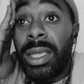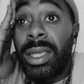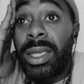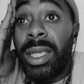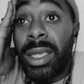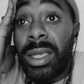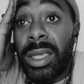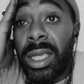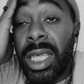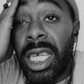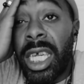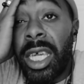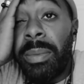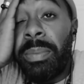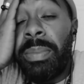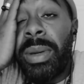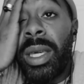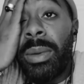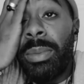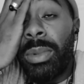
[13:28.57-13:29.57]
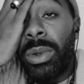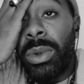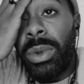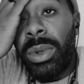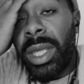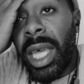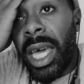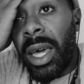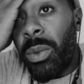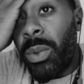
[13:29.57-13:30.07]
just to keep people
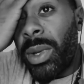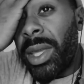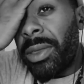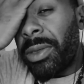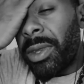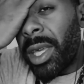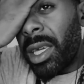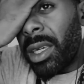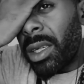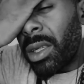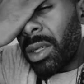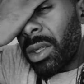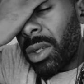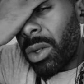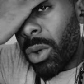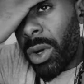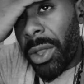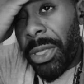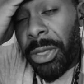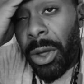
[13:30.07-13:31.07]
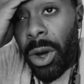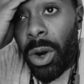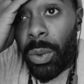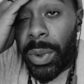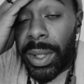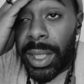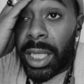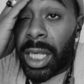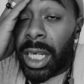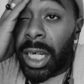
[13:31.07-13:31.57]
that we think or thought
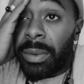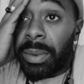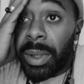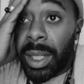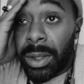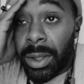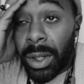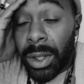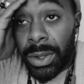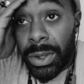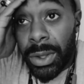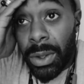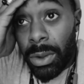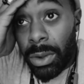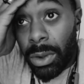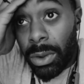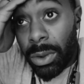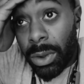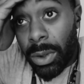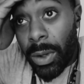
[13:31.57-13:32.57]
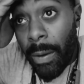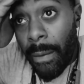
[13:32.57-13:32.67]
we loved in our circle.